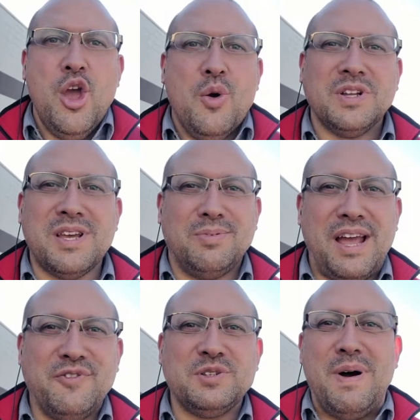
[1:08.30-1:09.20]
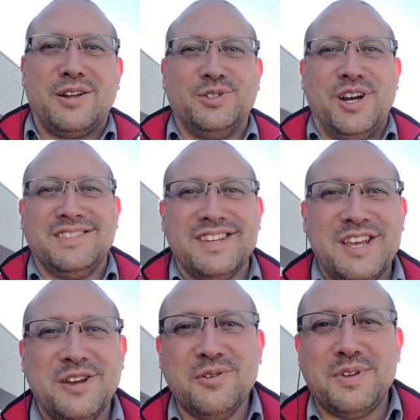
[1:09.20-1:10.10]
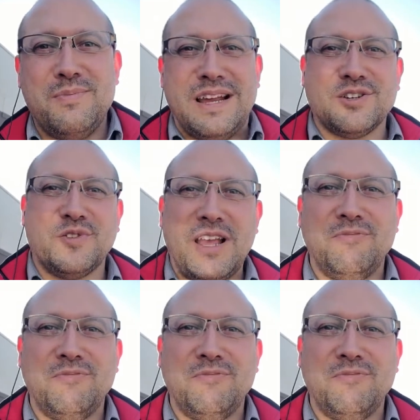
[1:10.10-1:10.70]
What's up, lifers? Michael Johnson here with the Magic for Life